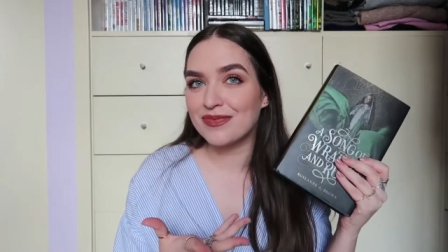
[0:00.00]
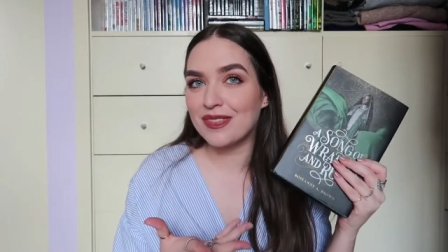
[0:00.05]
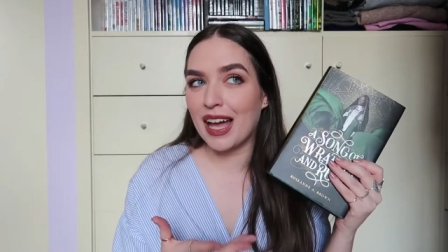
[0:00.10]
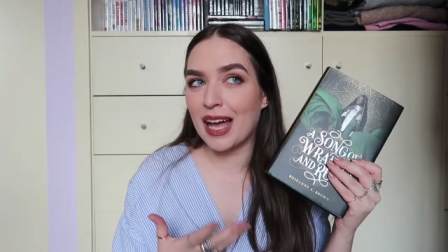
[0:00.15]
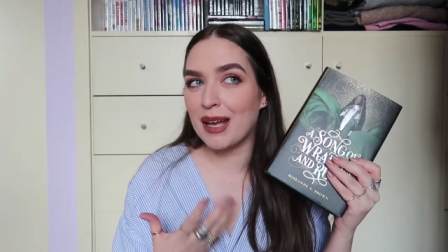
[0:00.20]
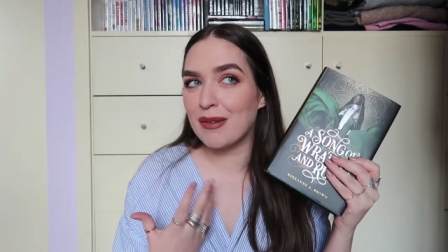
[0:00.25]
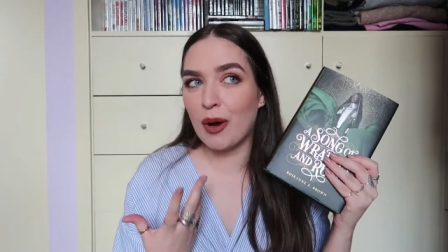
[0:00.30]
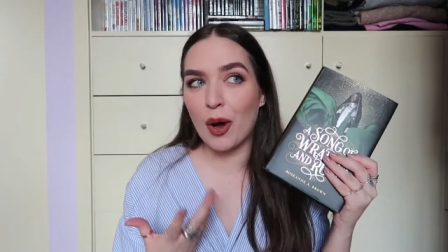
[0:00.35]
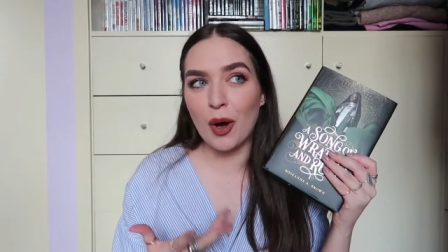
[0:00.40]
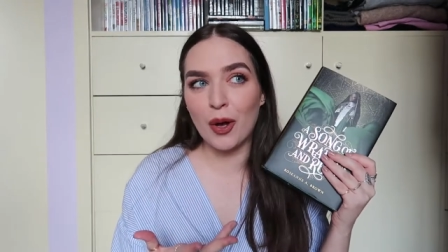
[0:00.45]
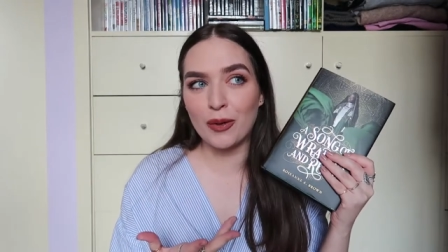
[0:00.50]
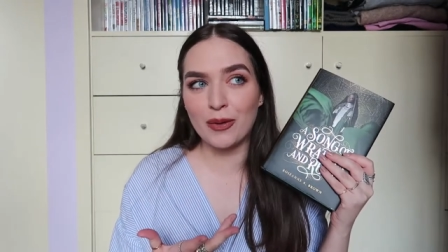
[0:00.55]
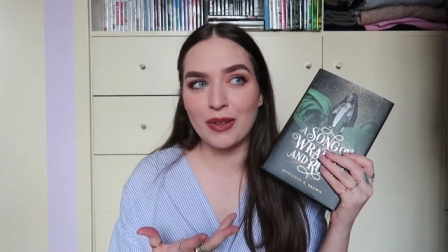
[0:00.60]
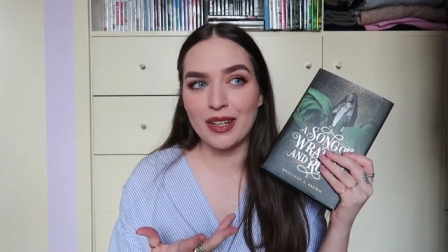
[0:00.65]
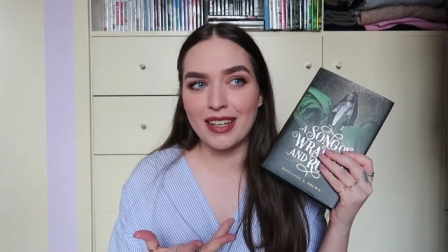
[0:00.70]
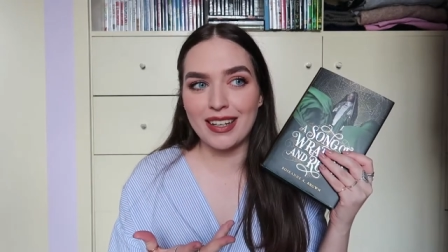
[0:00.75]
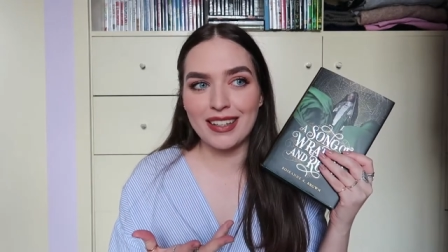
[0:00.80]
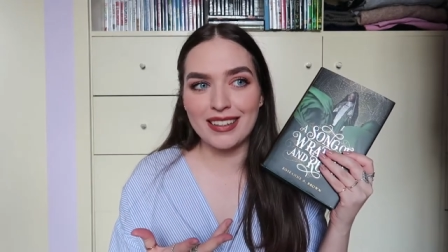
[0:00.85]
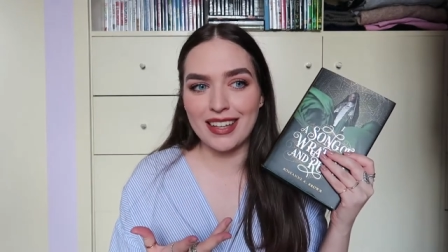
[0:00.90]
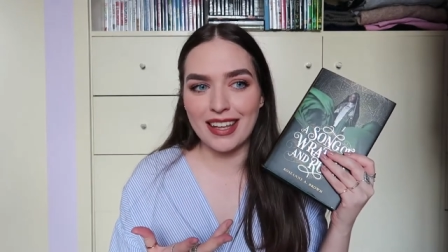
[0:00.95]
I'm
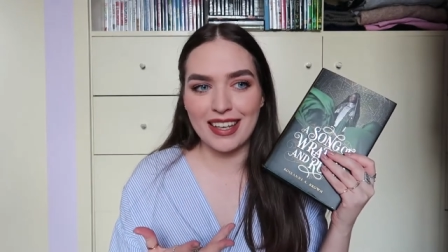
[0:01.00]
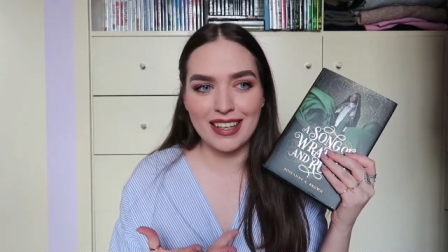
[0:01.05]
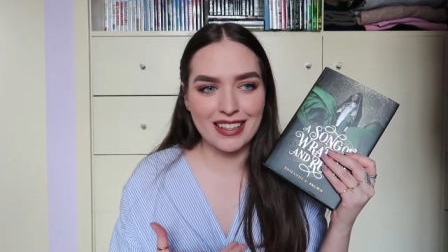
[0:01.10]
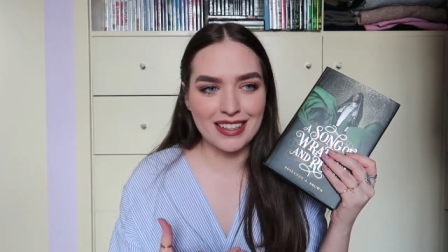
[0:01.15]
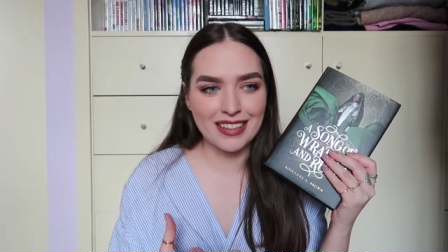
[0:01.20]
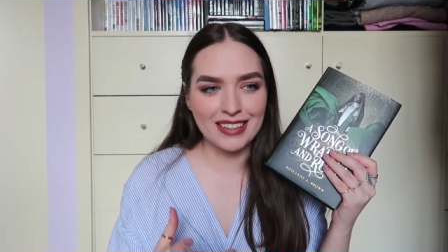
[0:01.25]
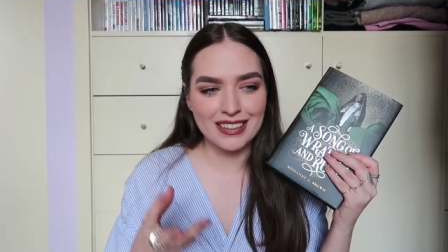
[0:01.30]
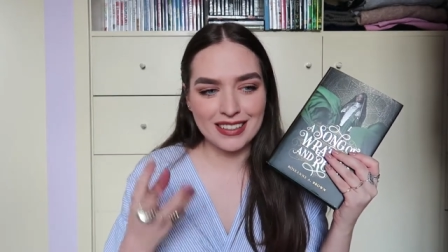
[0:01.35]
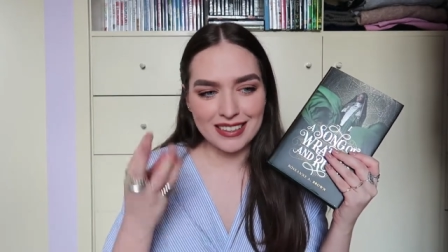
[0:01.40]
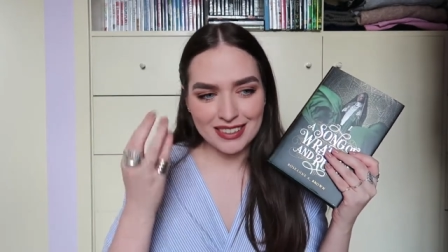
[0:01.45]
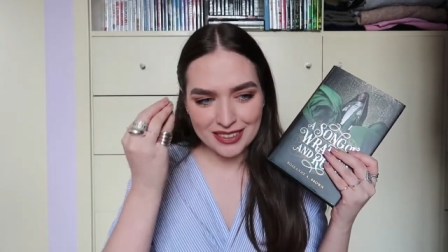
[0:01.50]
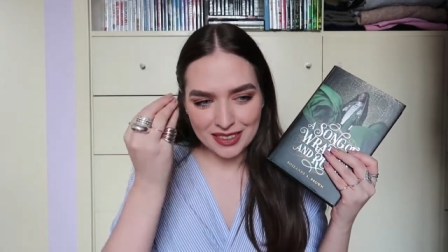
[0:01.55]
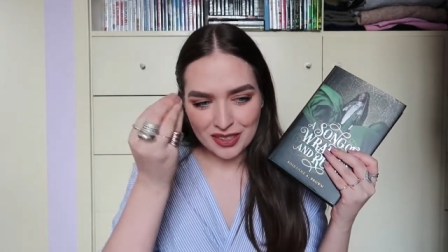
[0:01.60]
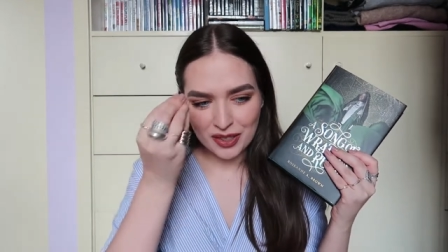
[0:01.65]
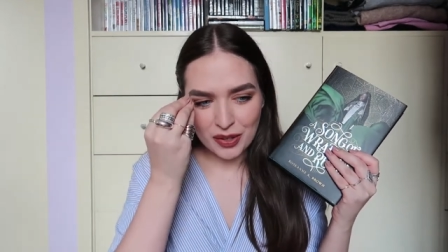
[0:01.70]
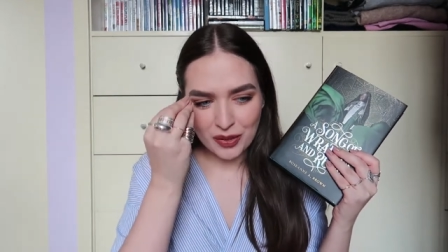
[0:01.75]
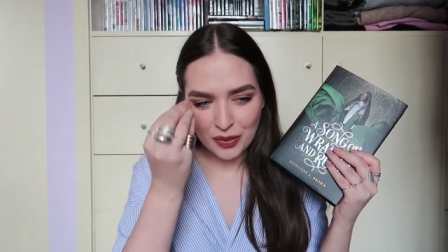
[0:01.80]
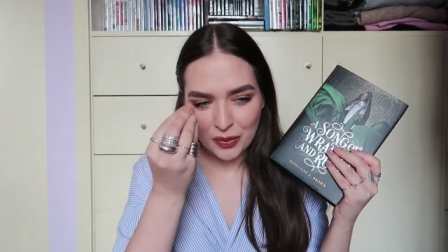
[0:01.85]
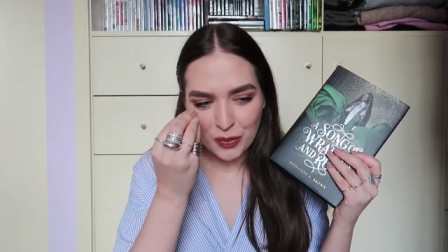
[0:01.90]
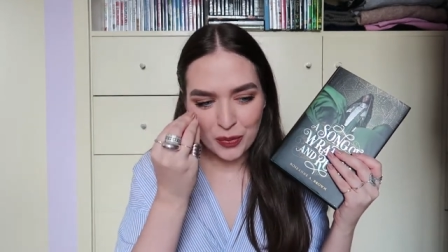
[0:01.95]
already like
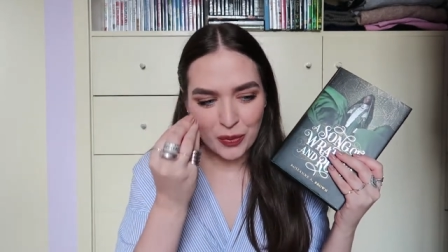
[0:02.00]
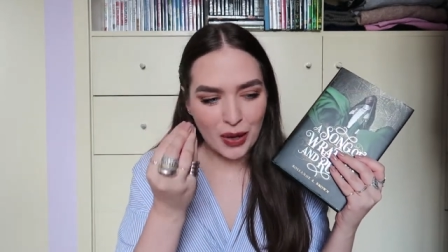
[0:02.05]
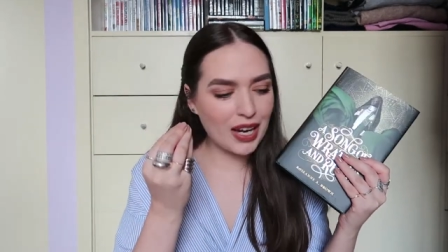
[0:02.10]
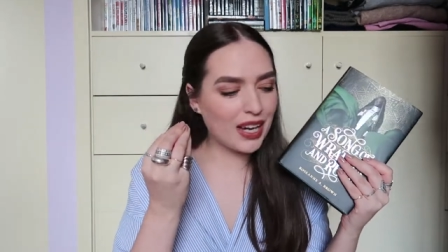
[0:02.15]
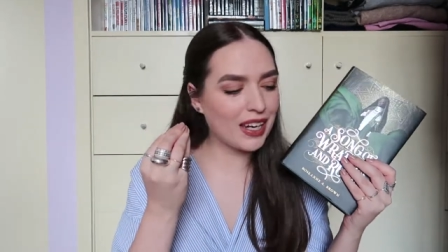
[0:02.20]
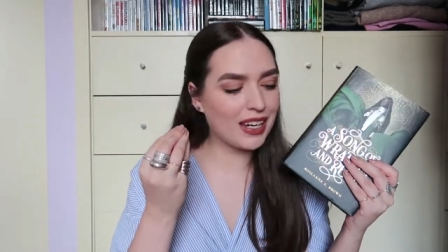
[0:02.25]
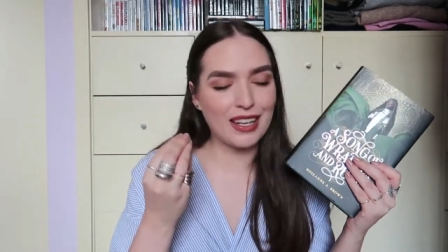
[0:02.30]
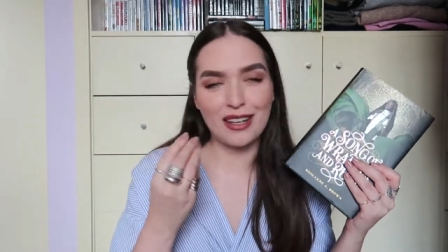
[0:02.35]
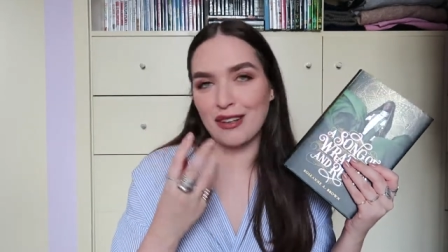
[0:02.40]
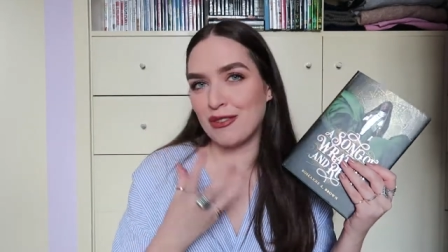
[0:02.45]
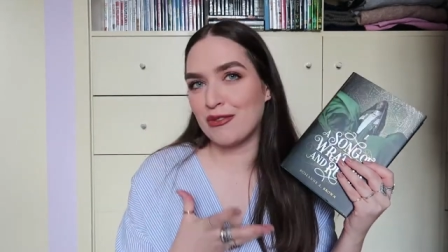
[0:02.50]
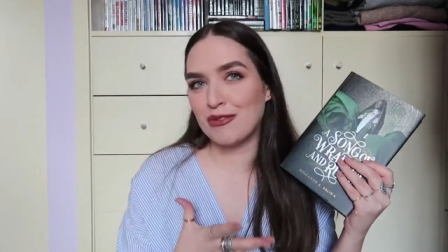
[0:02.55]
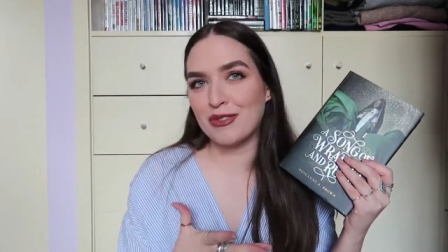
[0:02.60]
waiting